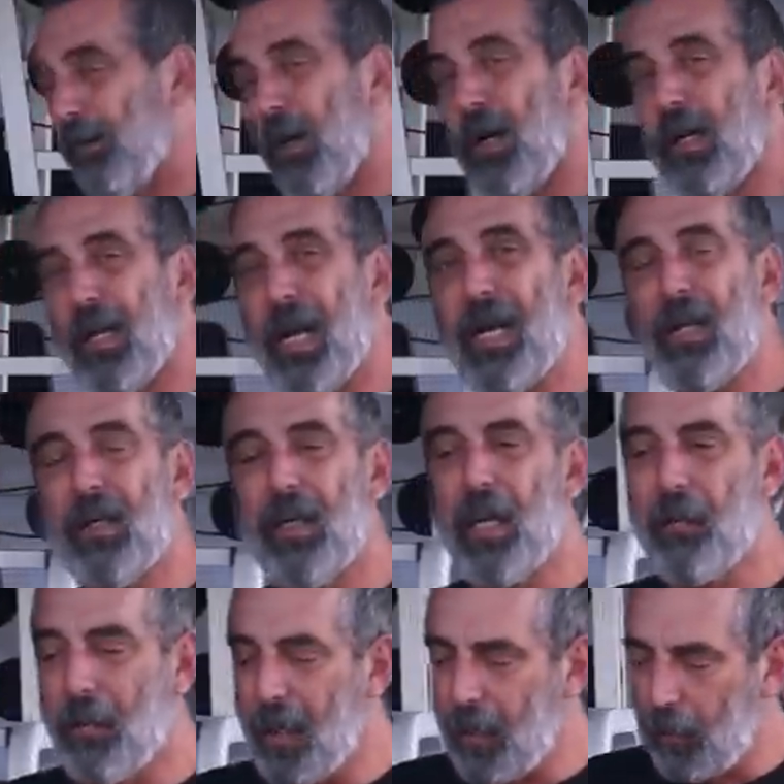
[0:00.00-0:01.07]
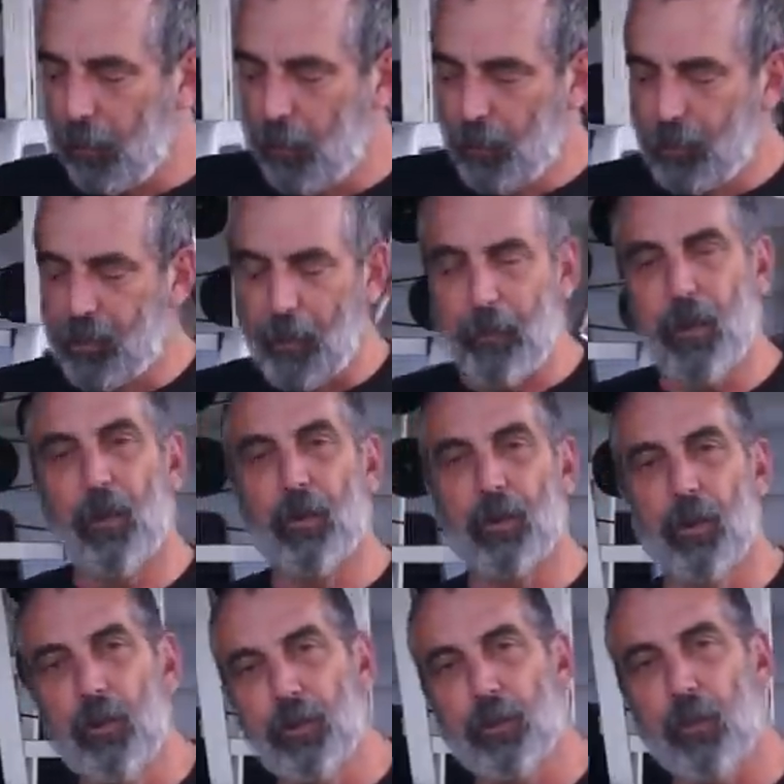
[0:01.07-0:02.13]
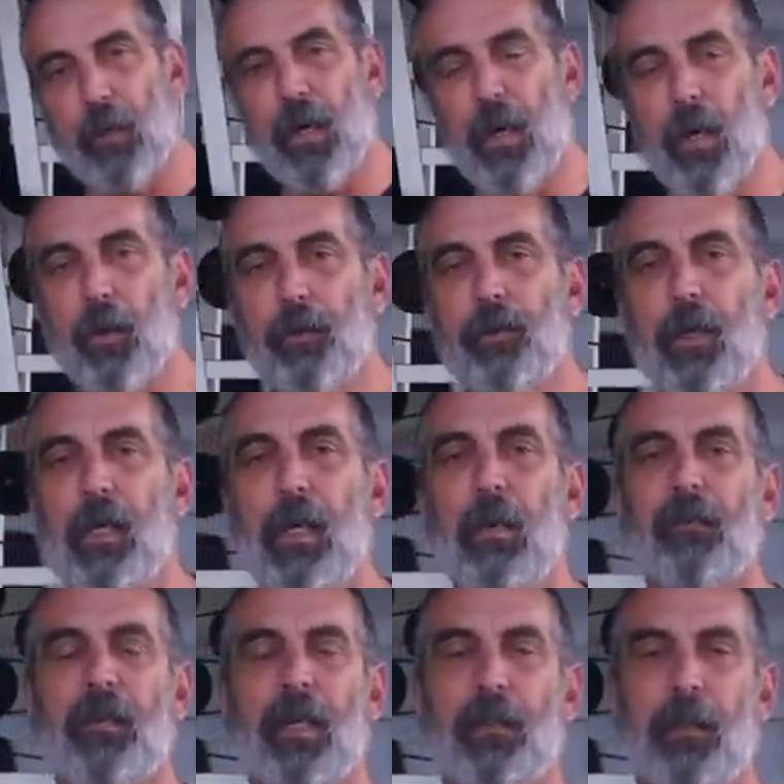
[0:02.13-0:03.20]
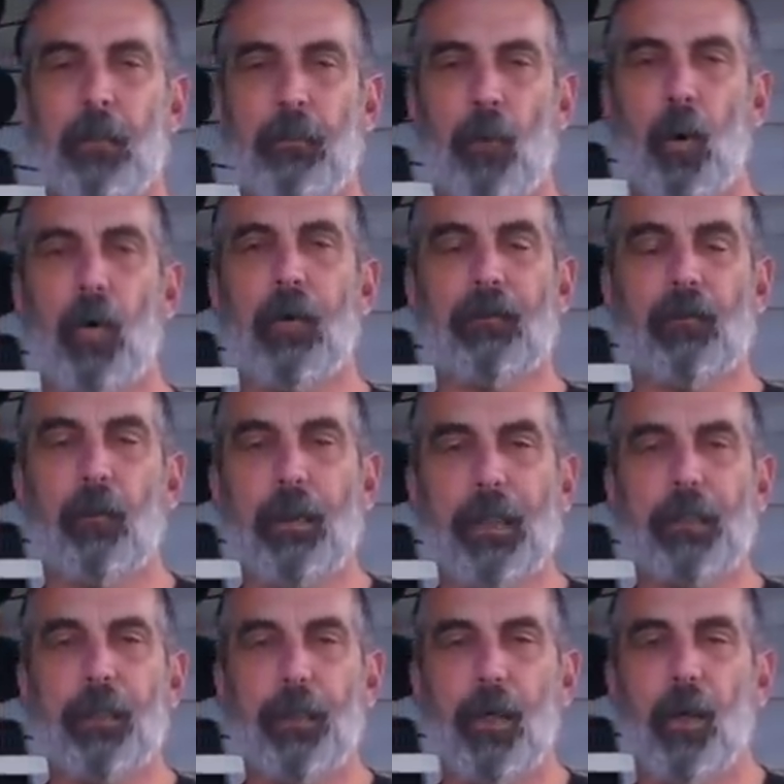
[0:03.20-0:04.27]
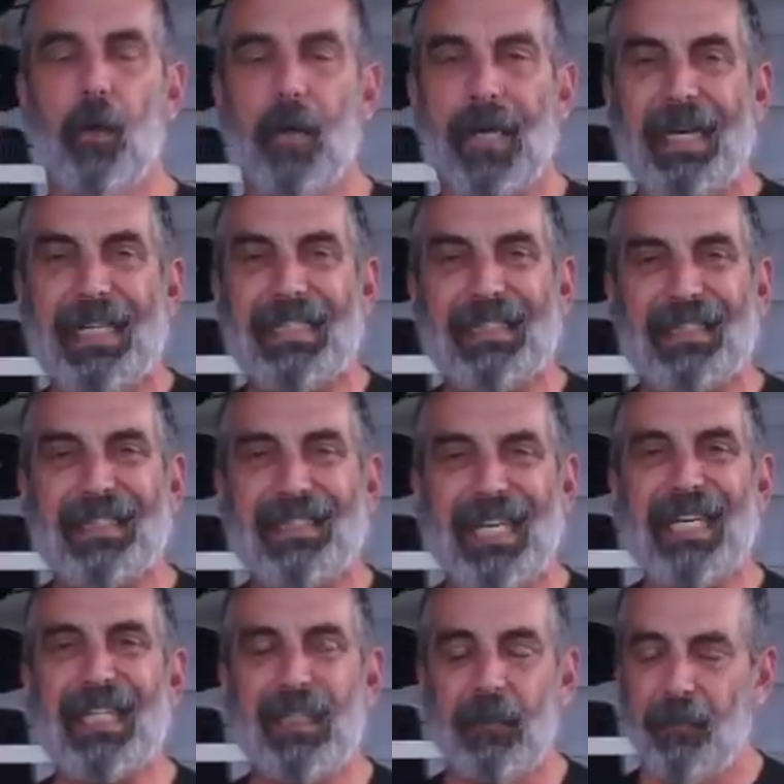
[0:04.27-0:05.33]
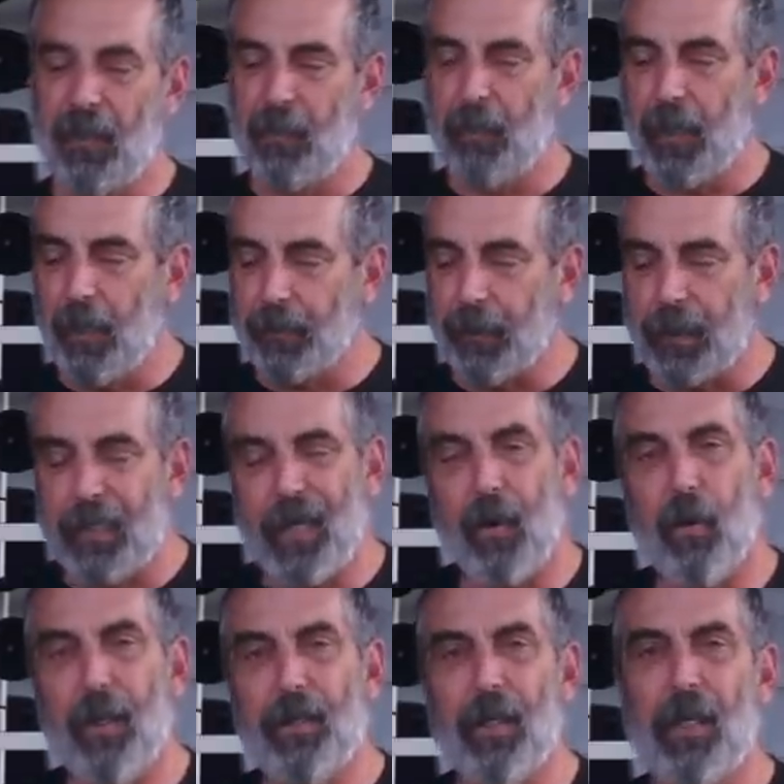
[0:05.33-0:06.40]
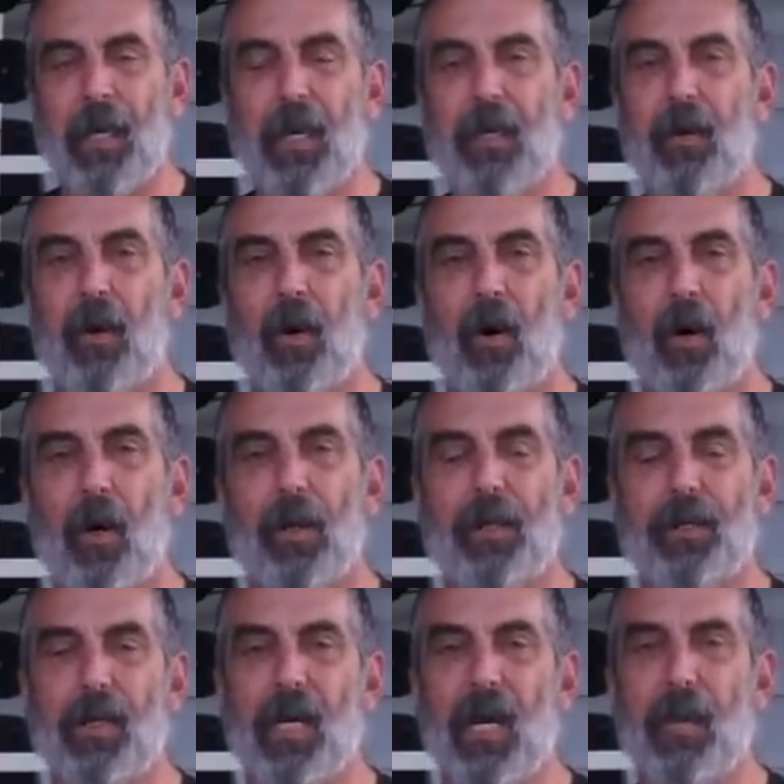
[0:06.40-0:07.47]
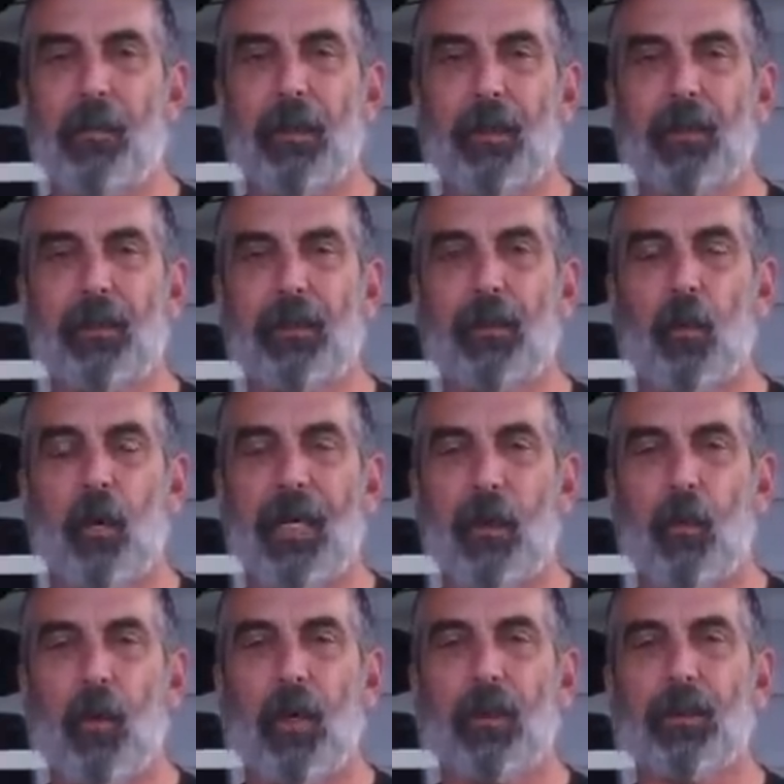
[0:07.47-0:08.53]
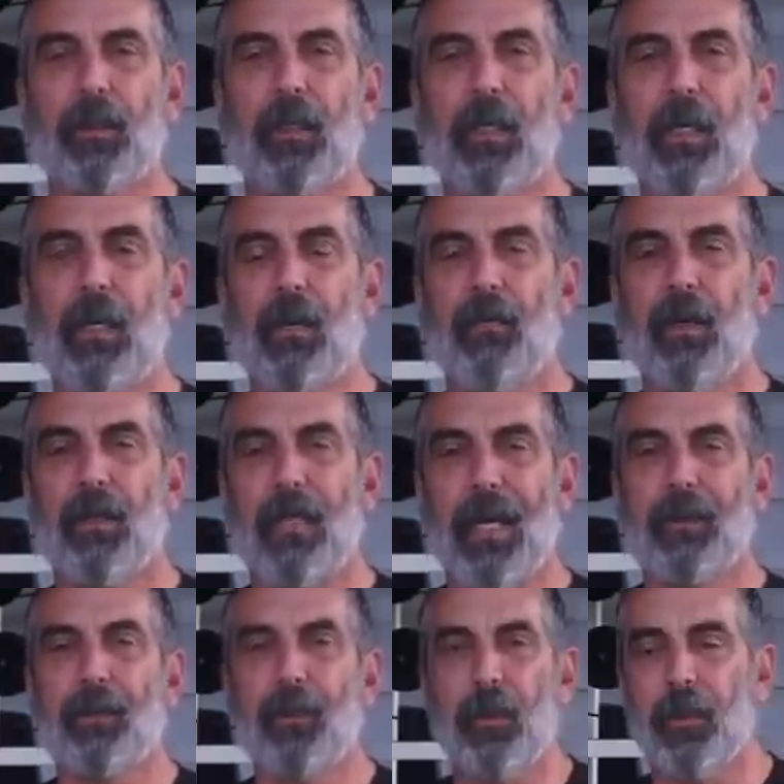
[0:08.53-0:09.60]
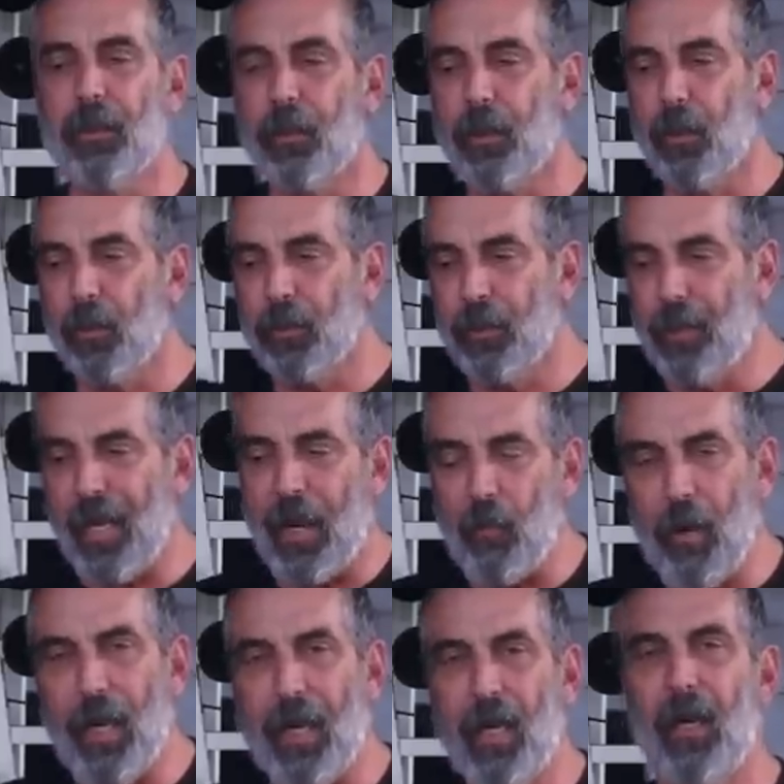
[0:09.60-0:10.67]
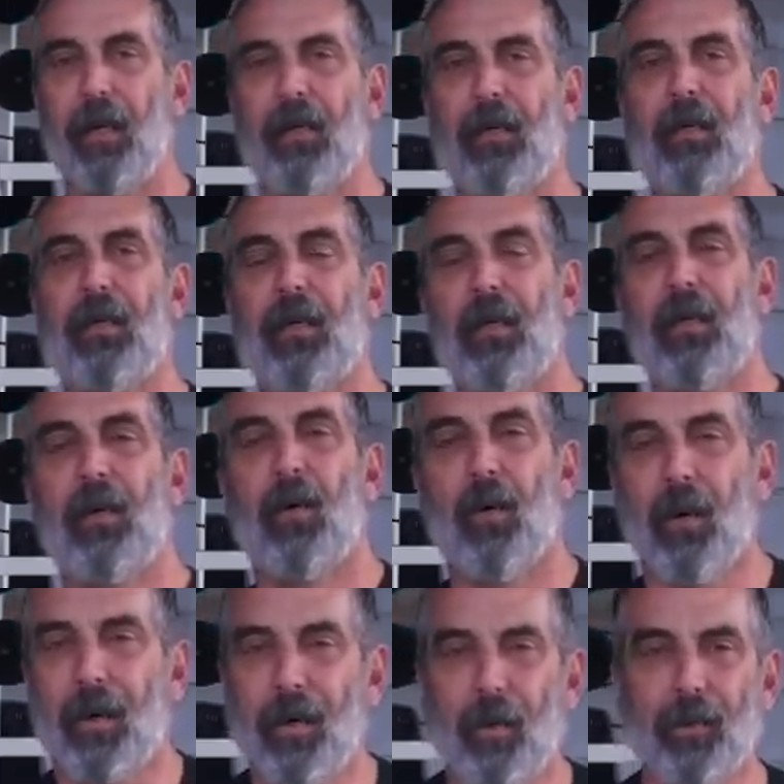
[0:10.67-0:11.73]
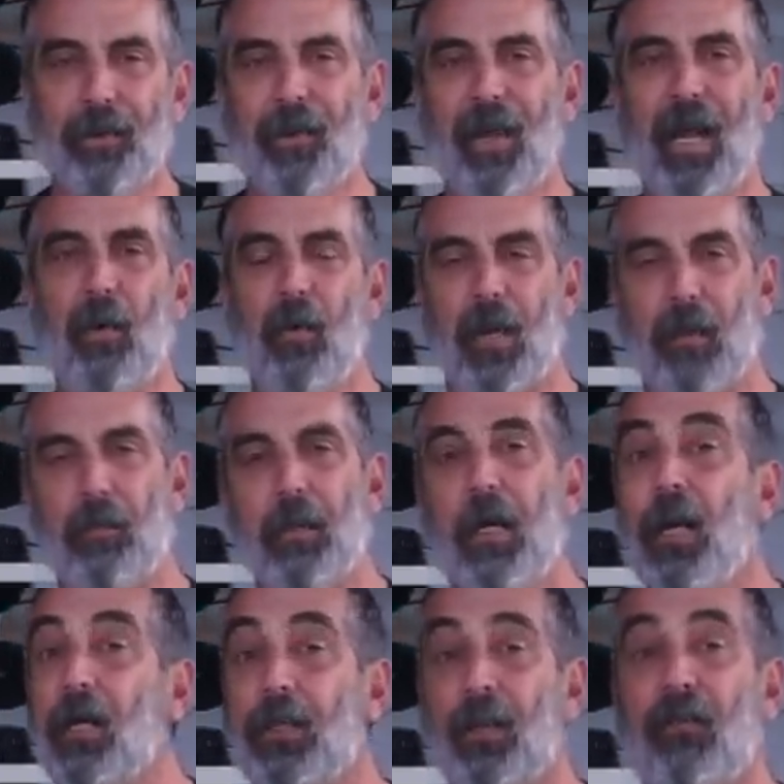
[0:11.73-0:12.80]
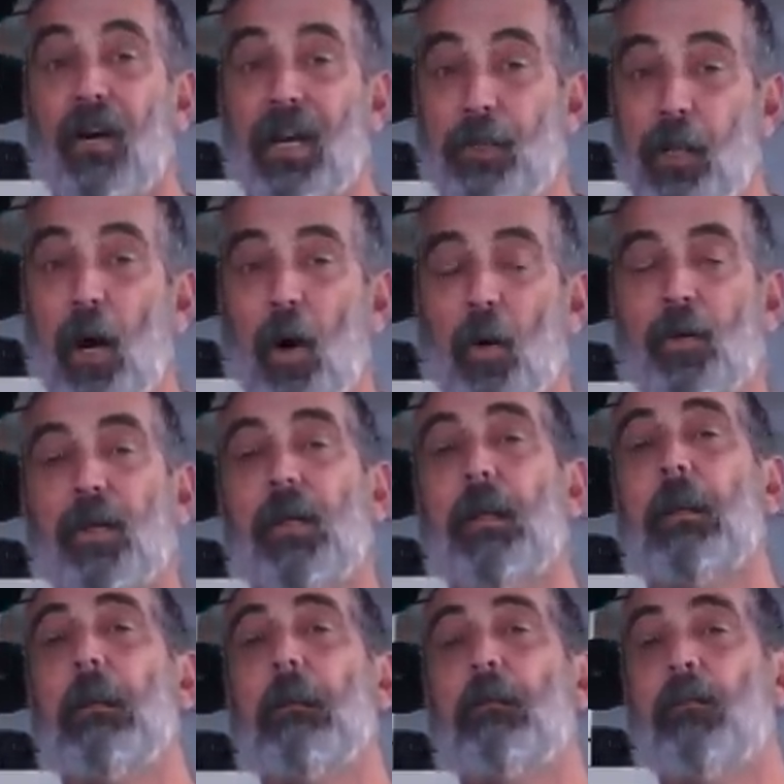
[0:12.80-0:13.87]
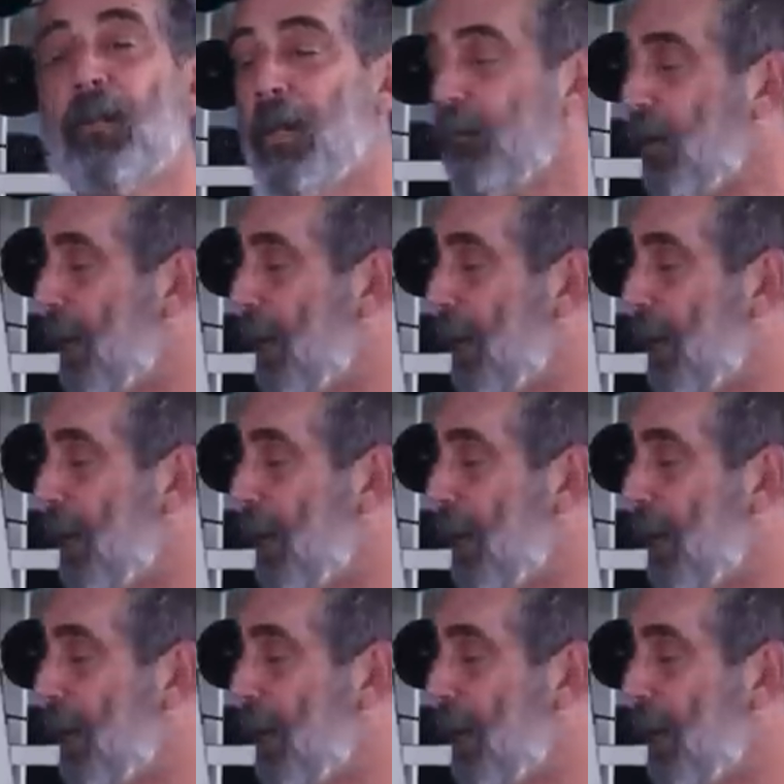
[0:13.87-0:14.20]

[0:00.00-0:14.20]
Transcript: very likely I might lose some of those loose rounds. It's important for me to know instinctively because I carry the gun all the time and this is the way it works that that cylinder goes that way or it goes that way. Because if I don't, if